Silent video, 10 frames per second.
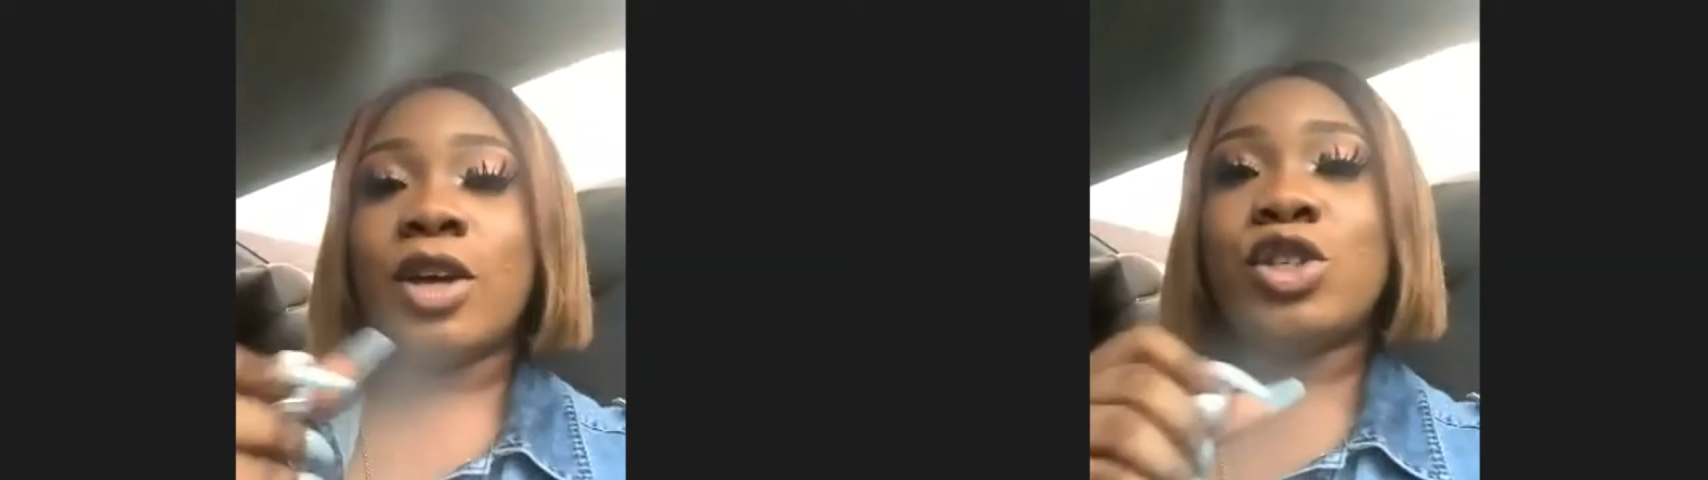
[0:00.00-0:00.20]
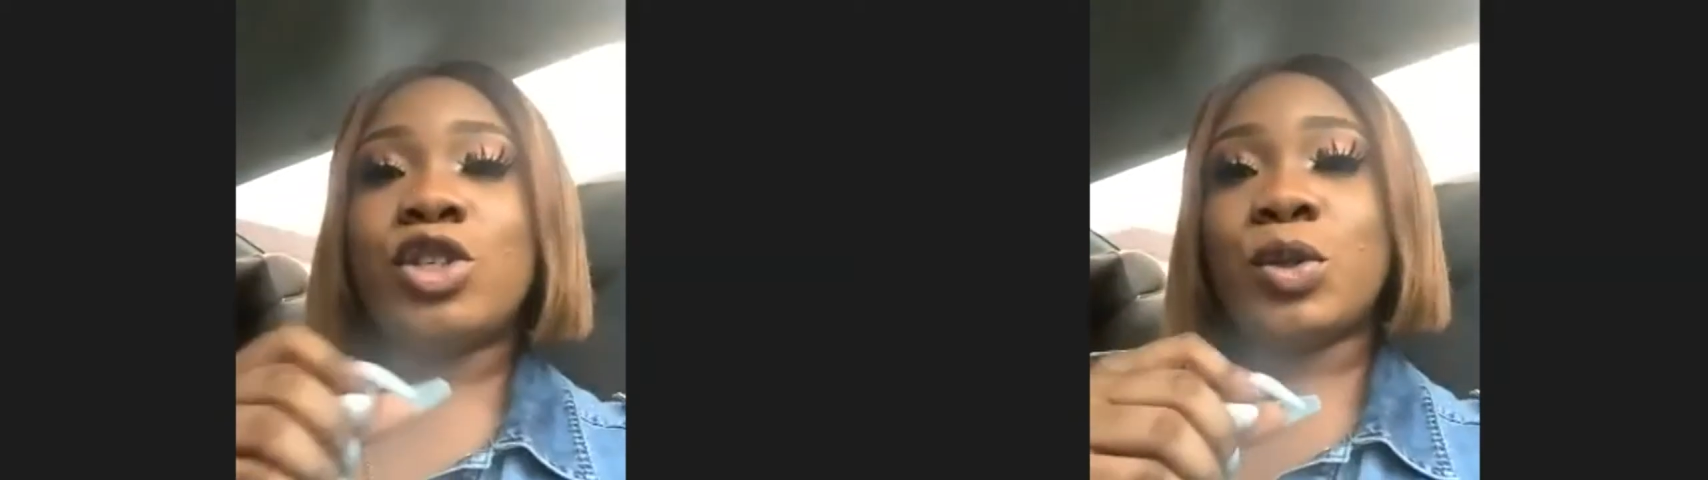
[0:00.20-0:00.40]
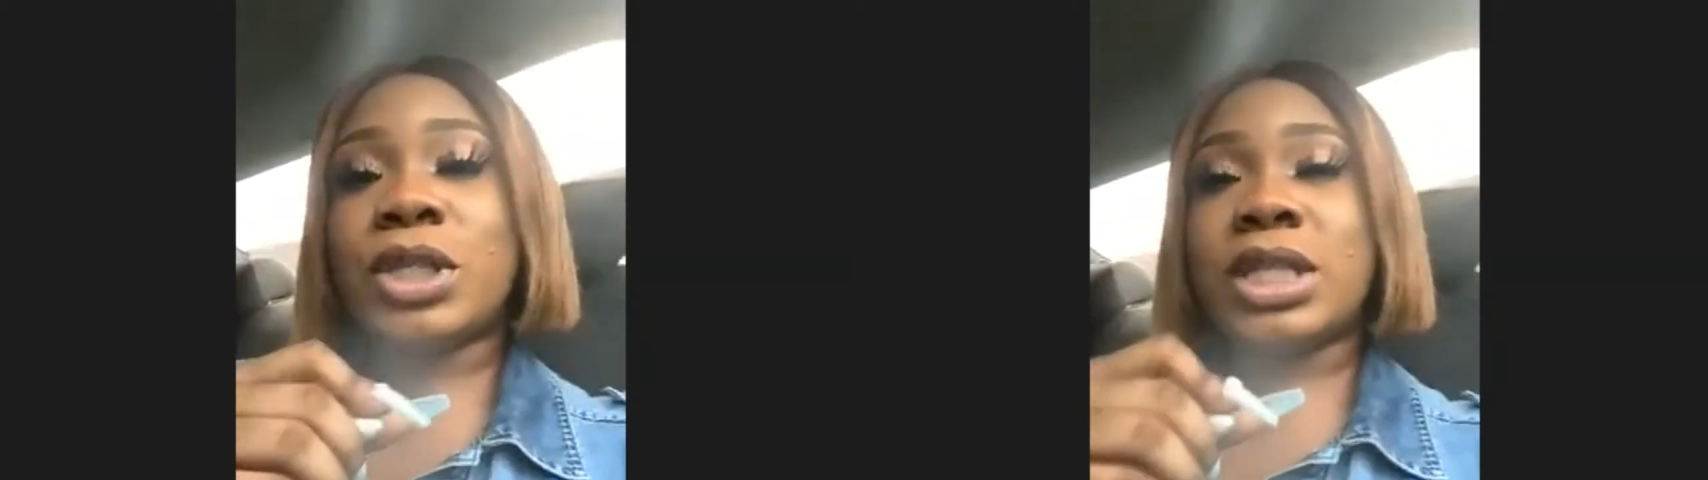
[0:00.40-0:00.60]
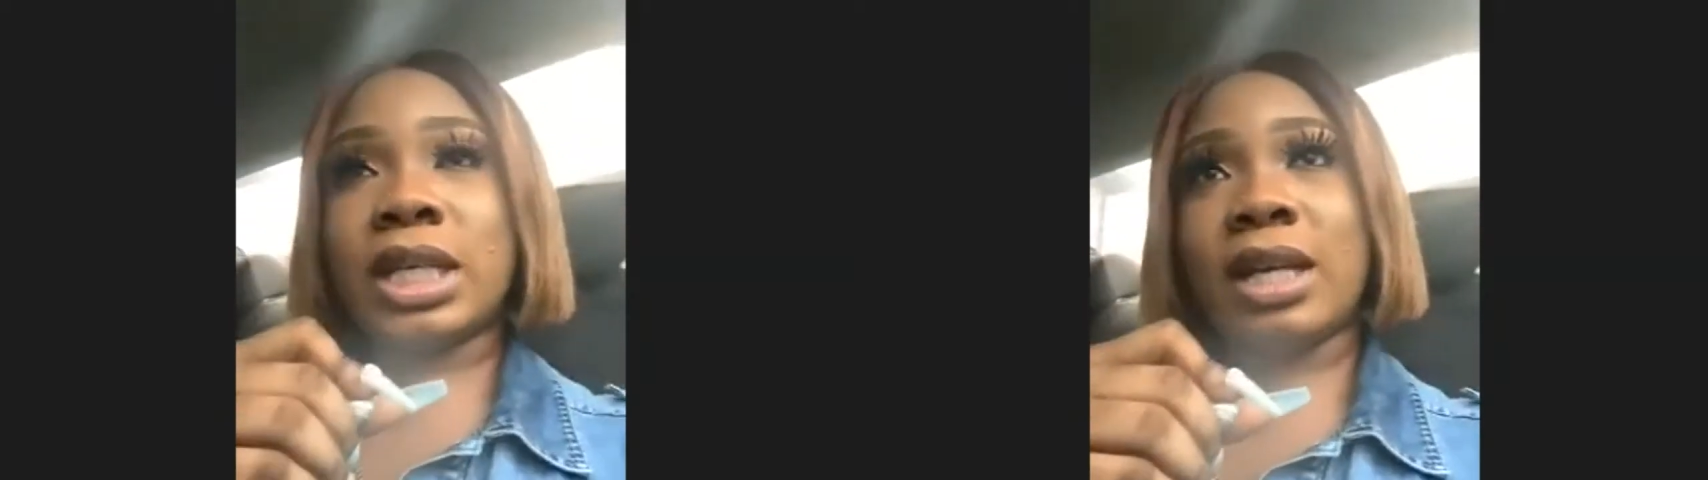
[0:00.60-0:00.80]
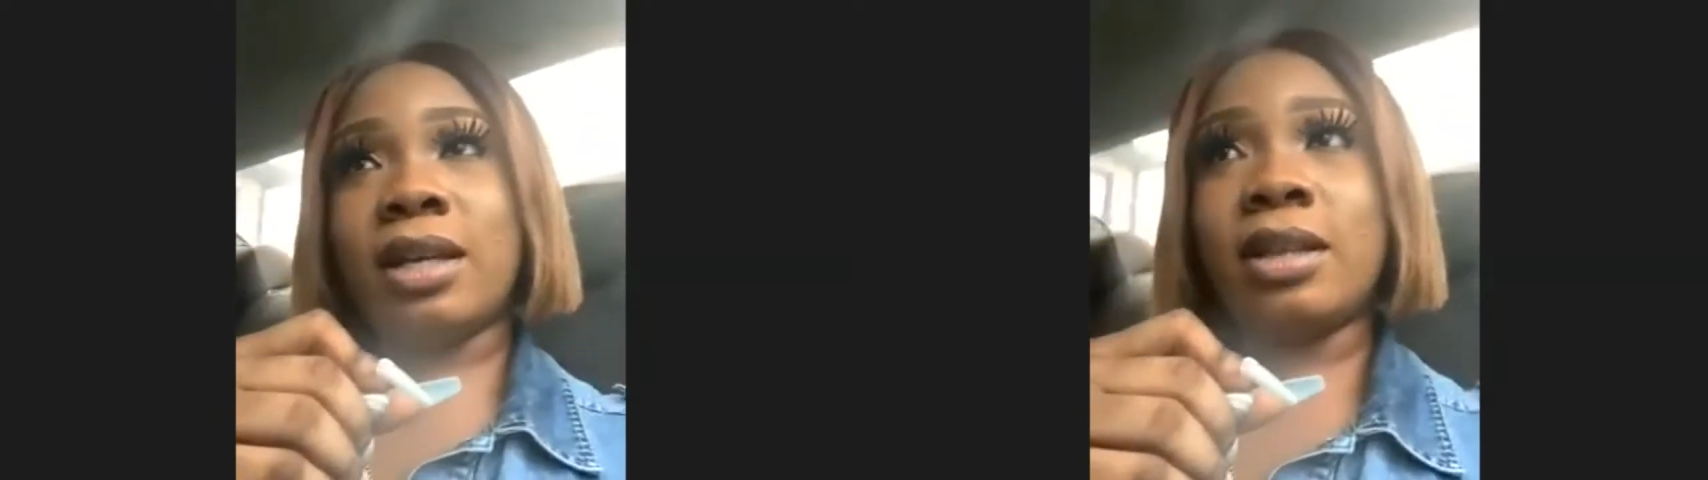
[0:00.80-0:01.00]

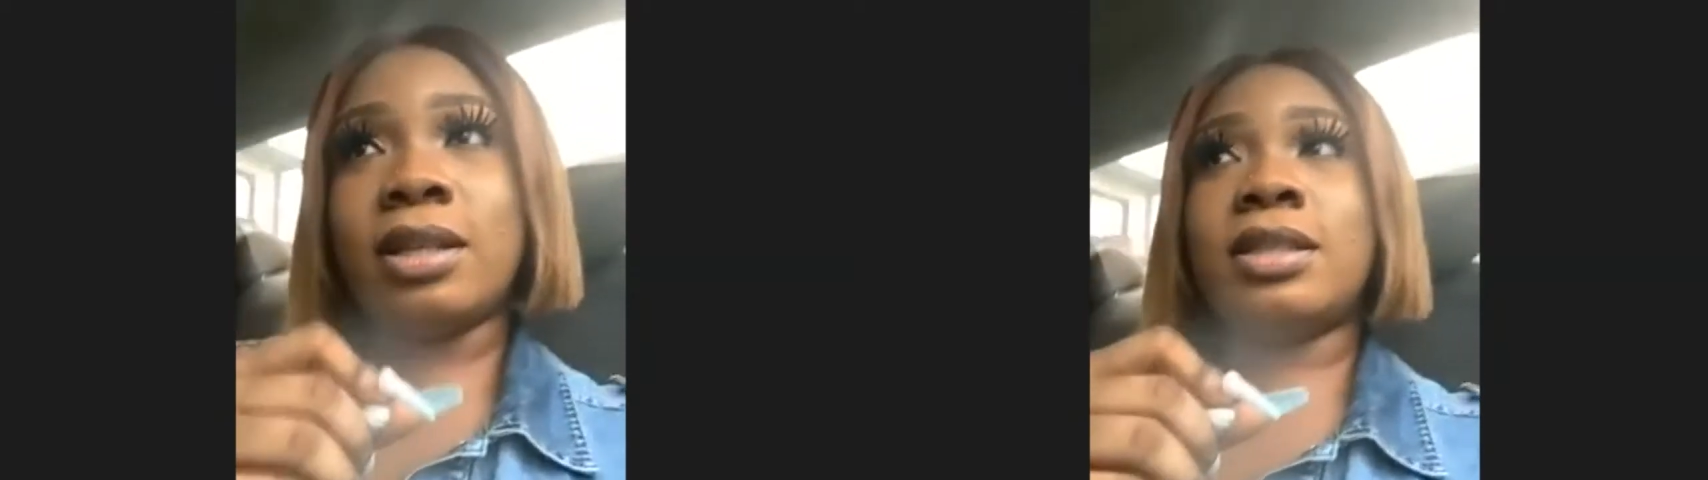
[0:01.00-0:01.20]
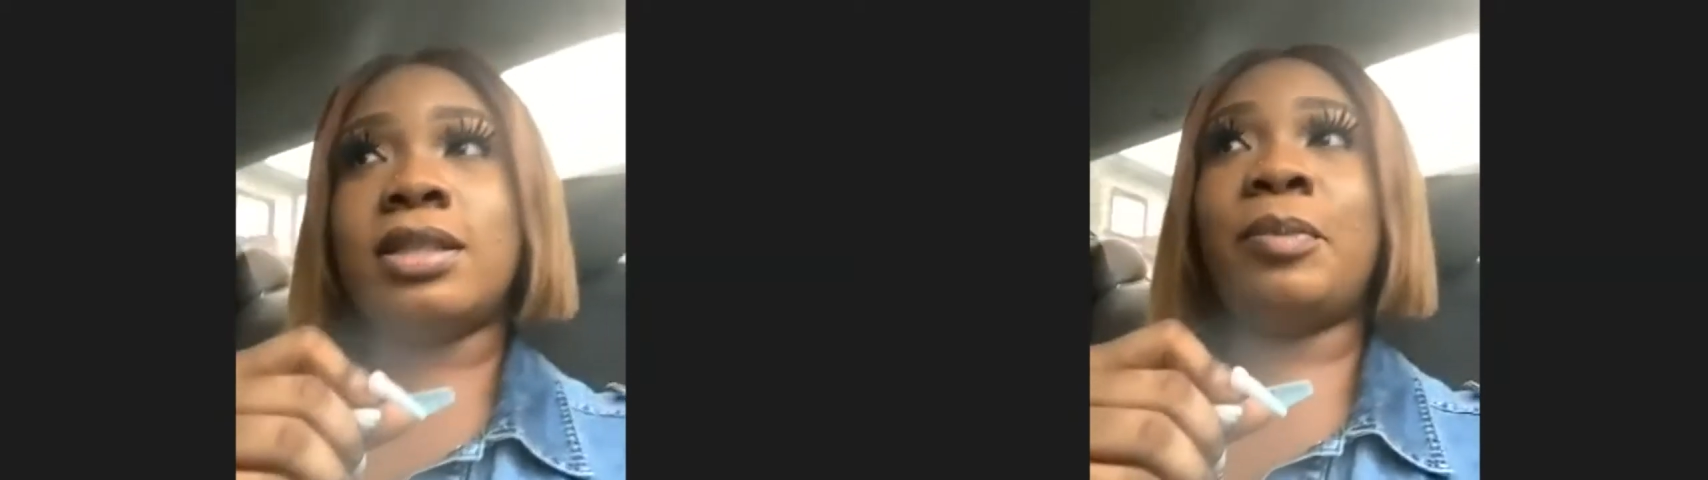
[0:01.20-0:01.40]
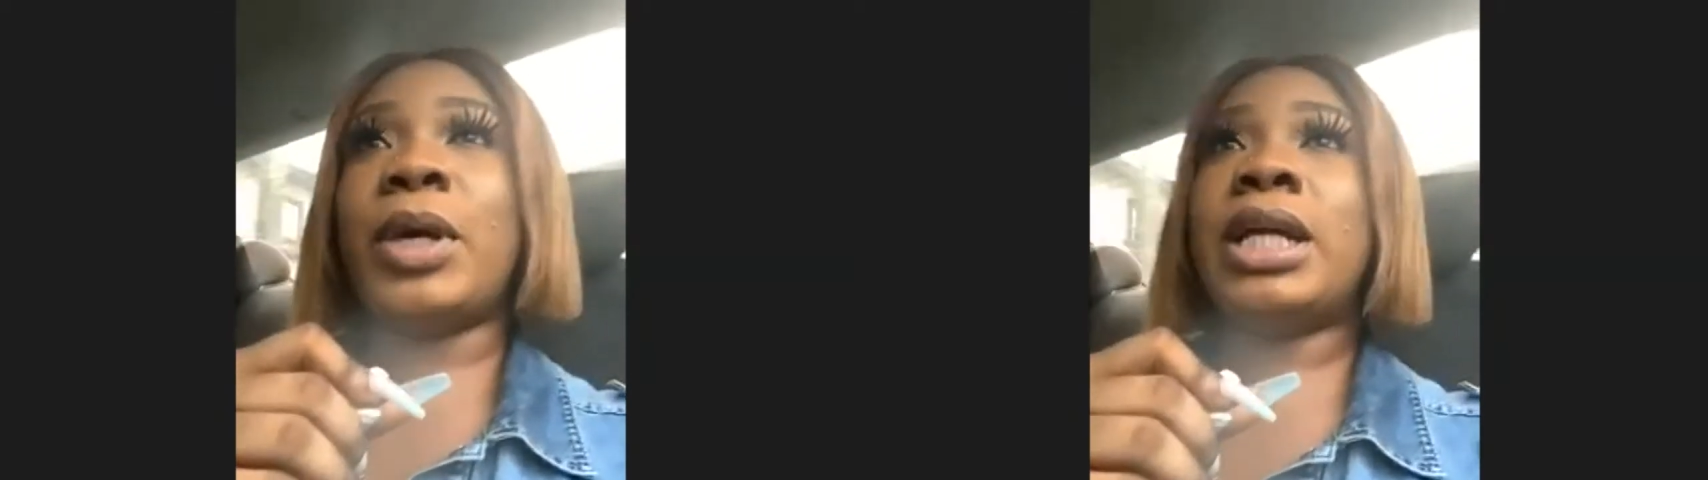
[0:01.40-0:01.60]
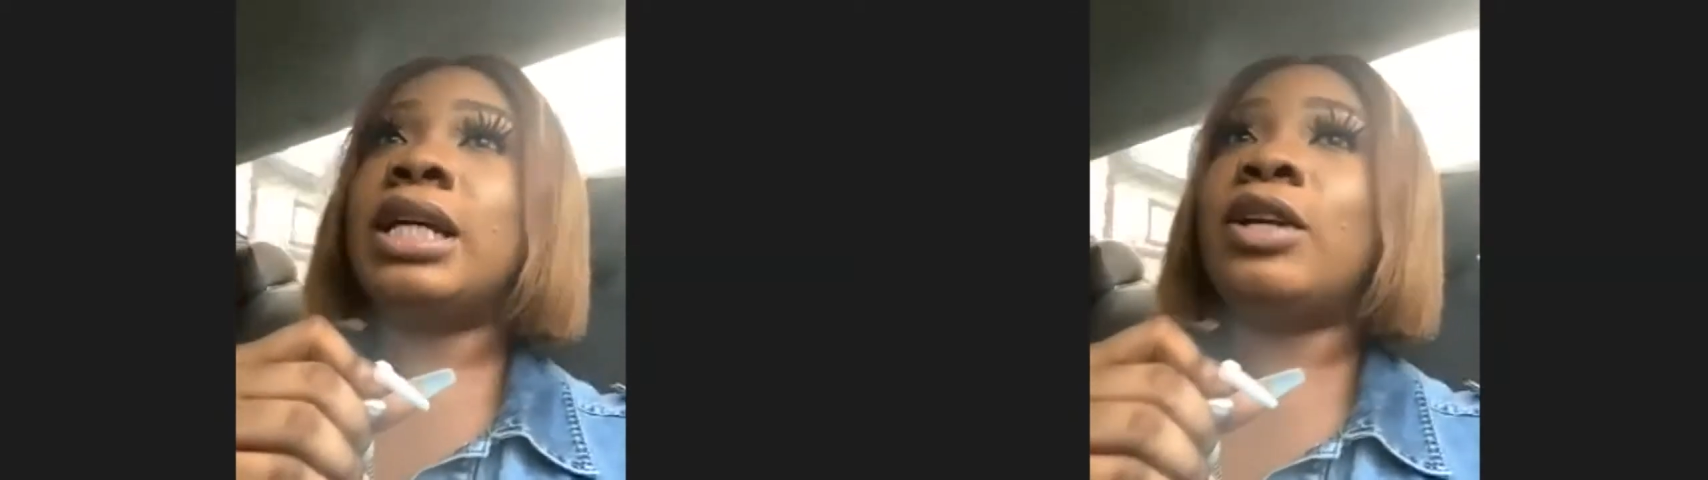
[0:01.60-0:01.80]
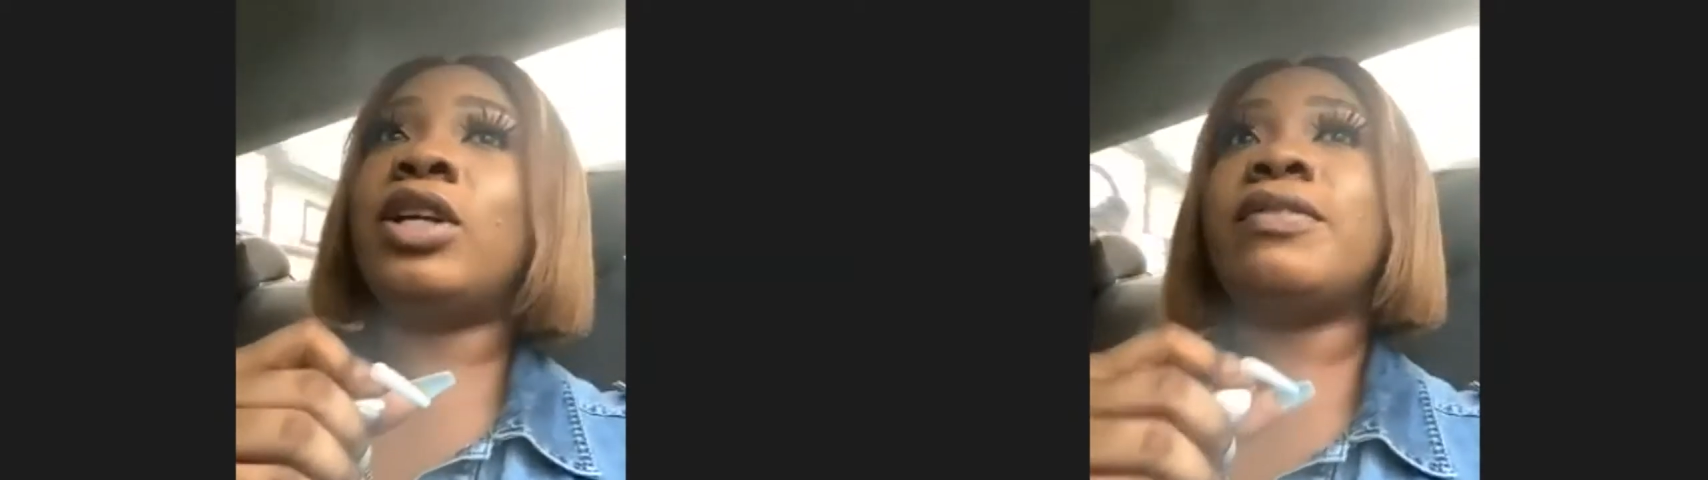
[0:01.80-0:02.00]
shooting
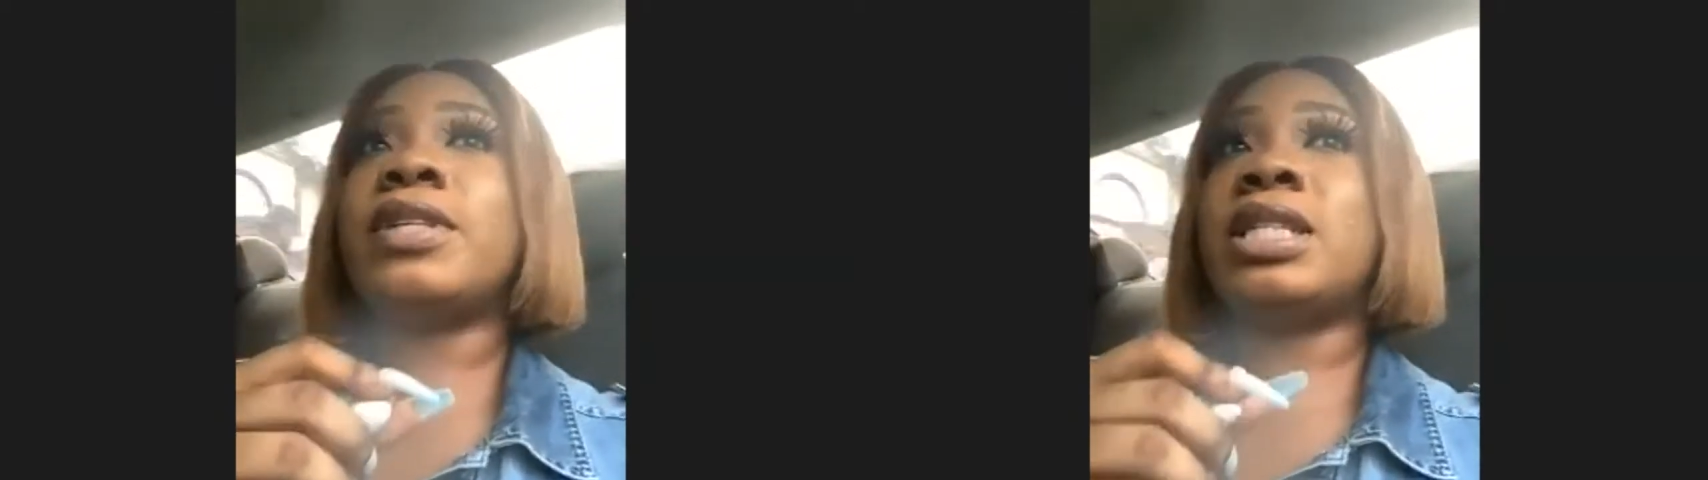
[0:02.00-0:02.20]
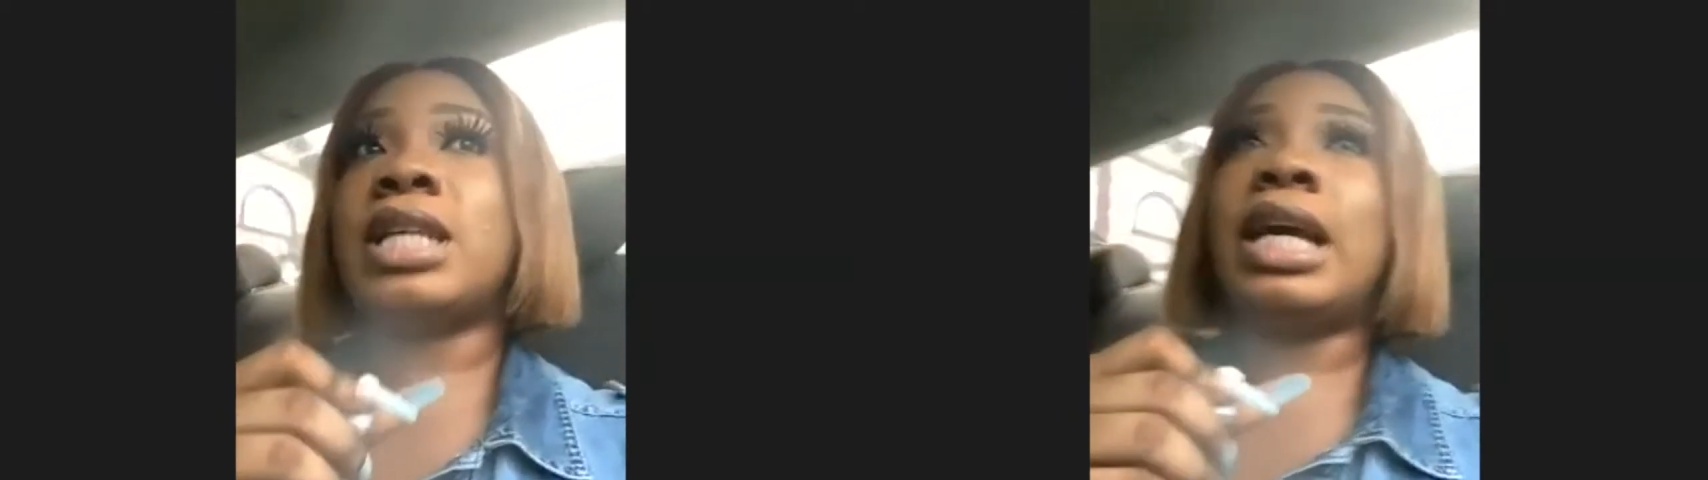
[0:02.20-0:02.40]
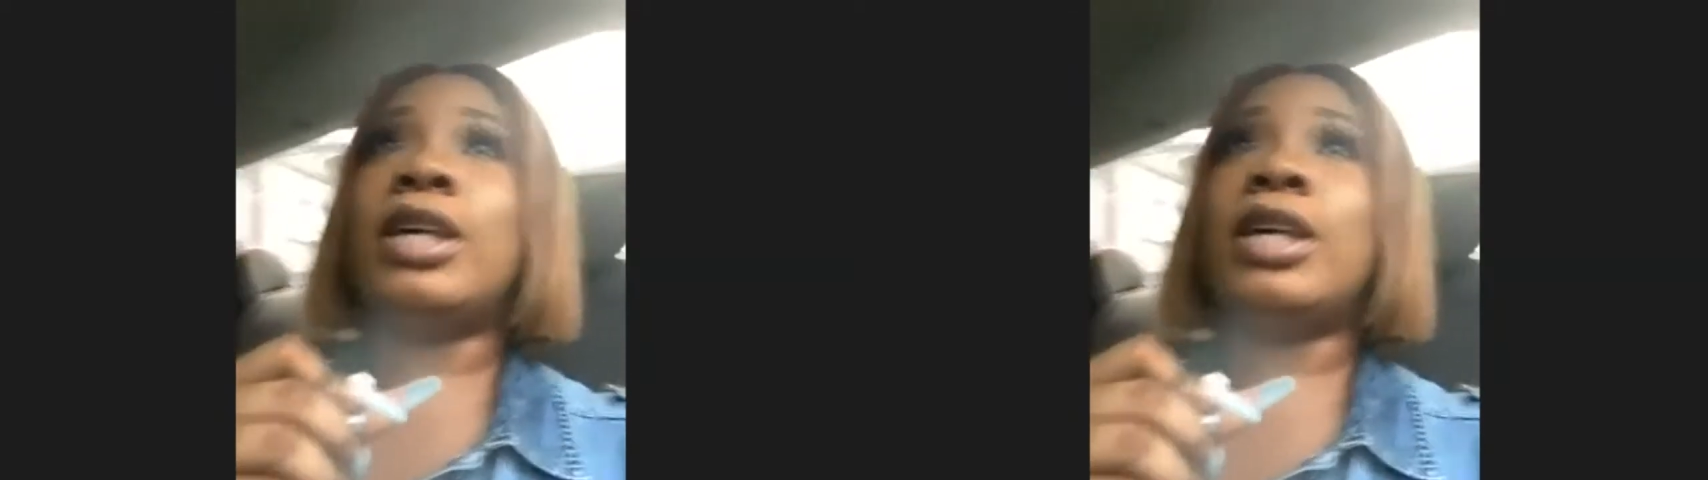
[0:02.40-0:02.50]
depending on if it's an